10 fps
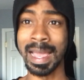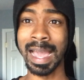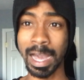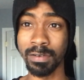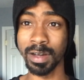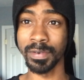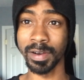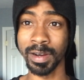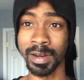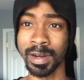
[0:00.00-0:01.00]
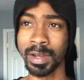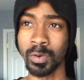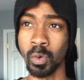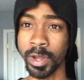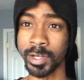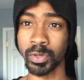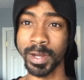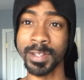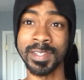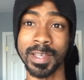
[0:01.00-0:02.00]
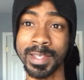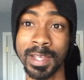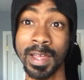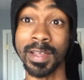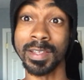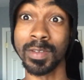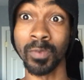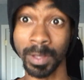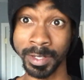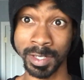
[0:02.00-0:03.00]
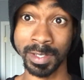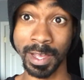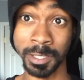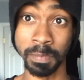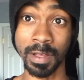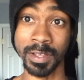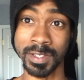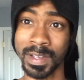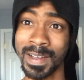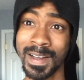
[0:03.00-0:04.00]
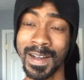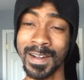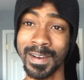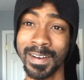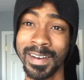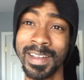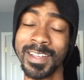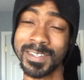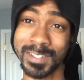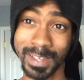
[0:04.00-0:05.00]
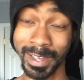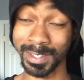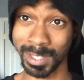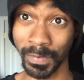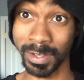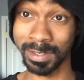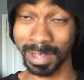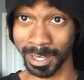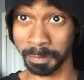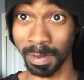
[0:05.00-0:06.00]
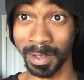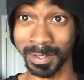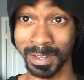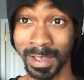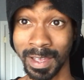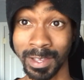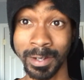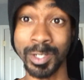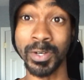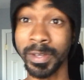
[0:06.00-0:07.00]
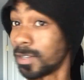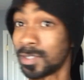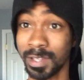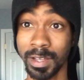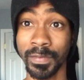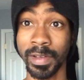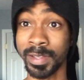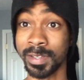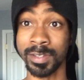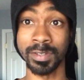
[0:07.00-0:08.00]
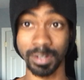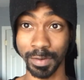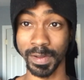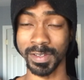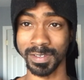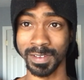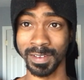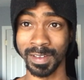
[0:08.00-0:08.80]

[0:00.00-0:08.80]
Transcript: However, when you try to say that religious textbooks are scientific textbooks, you're doing yourself a disservice.